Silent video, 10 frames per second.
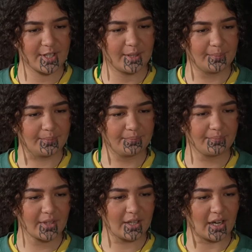um,
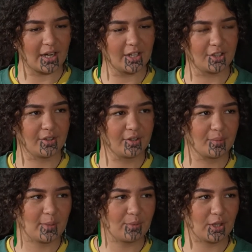arguing
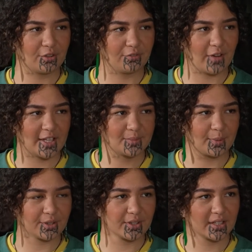with people on
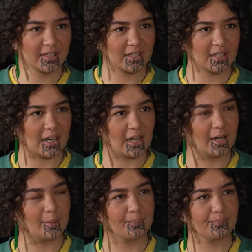Facebook,
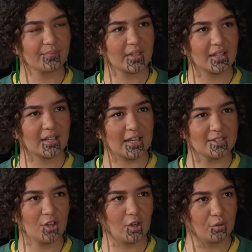um,
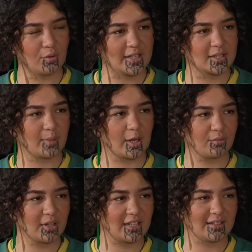it's not always about
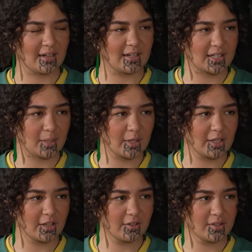winning the
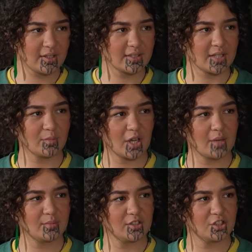argument, though.
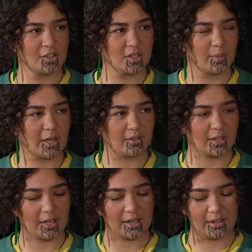Sometimes it's just about
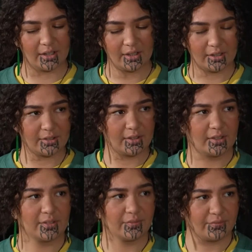um, getting a message
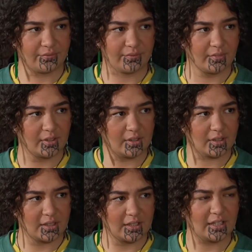across, or
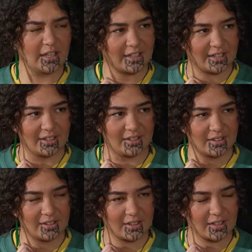sometimes. Yeah,
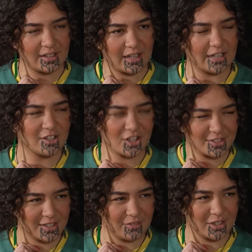and it
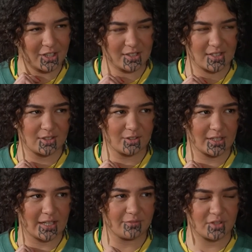doesn't even
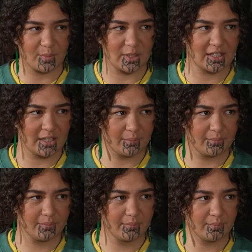necessarily have to be
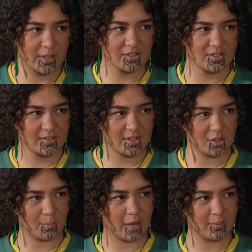them because it's such
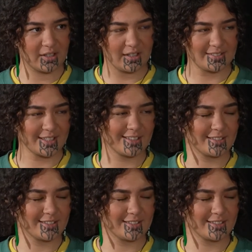a public. It's like a